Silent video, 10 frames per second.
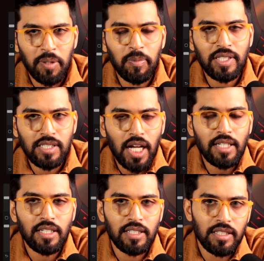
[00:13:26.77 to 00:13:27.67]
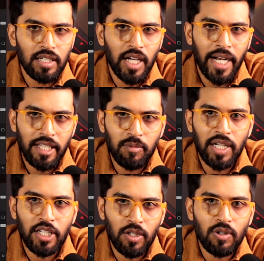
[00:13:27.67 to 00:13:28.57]
People started adding
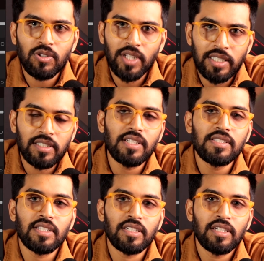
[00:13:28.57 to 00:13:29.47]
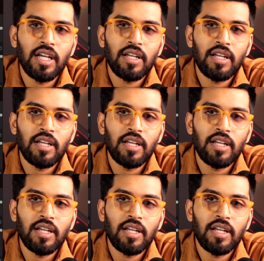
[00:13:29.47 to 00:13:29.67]
multi-cloud to their skill set.